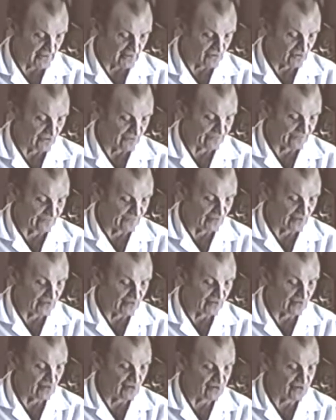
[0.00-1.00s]
had not fully
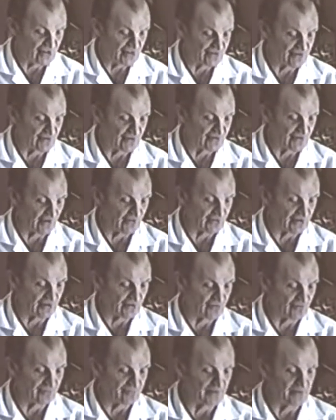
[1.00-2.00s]
learned yet to totally
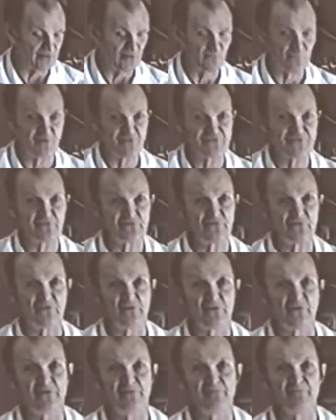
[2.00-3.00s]
and completely rest in
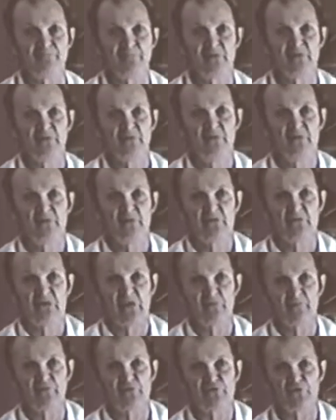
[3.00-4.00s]
God.
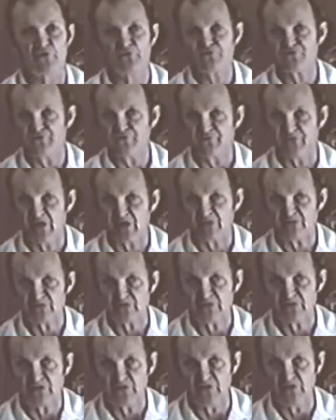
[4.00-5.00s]
And because of that,
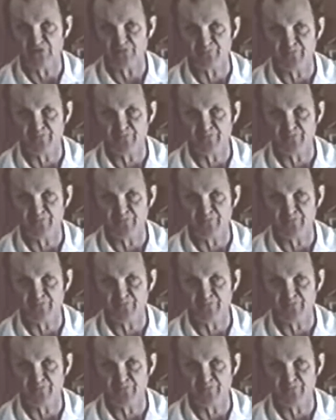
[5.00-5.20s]
he